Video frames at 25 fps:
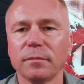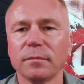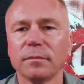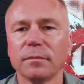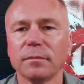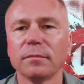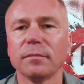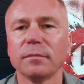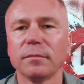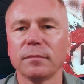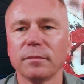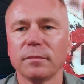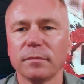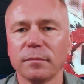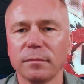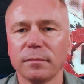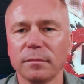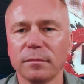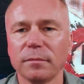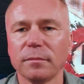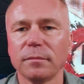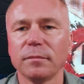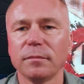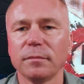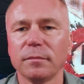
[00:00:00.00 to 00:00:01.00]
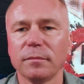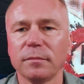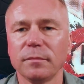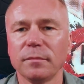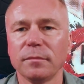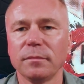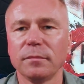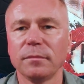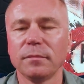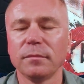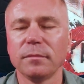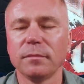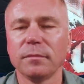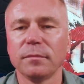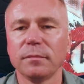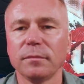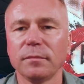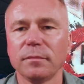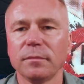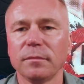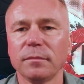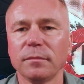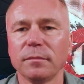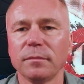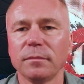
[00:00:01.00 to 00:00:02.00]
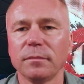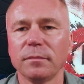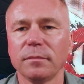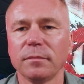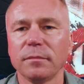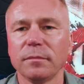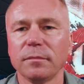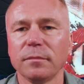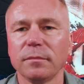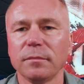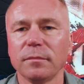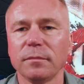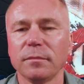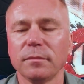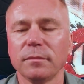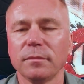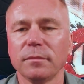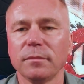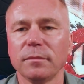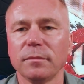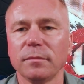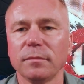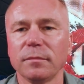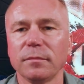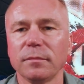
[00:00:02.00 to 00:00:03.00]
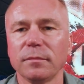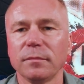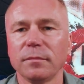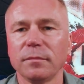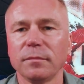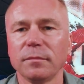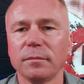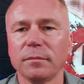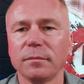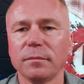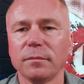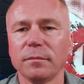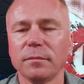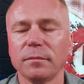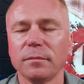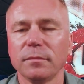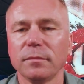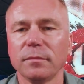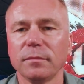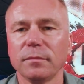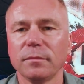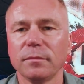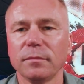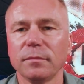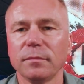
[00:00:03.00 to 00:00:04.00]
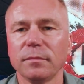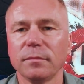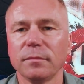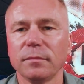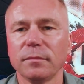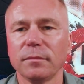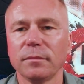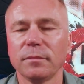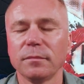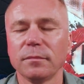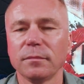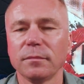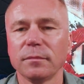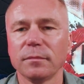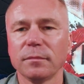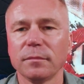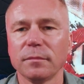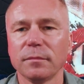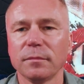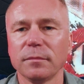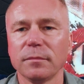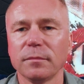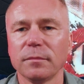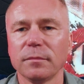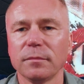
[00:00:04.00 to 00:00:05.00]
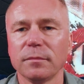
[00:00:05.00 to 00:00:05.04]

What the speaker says: No words are spoken by the person on screen.